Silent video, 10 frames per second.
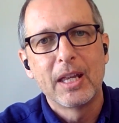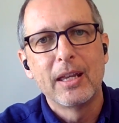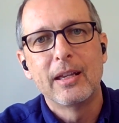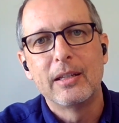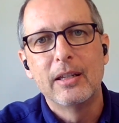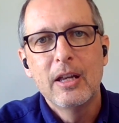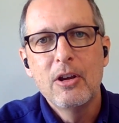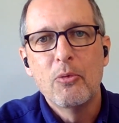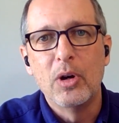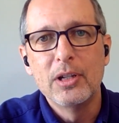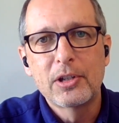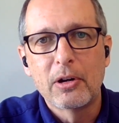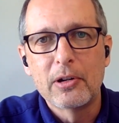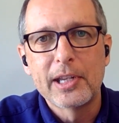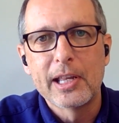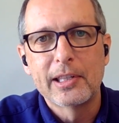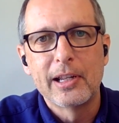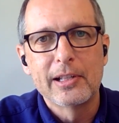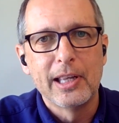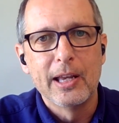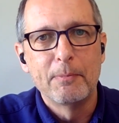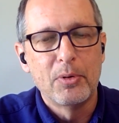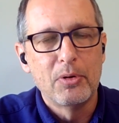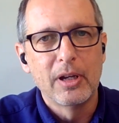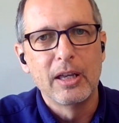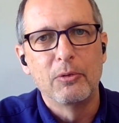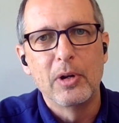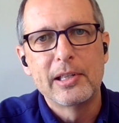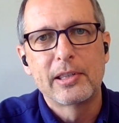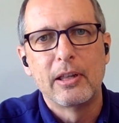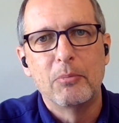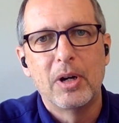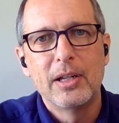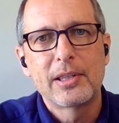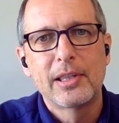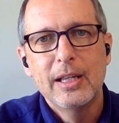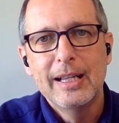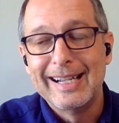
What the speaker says: And one church, as an example, in recent months,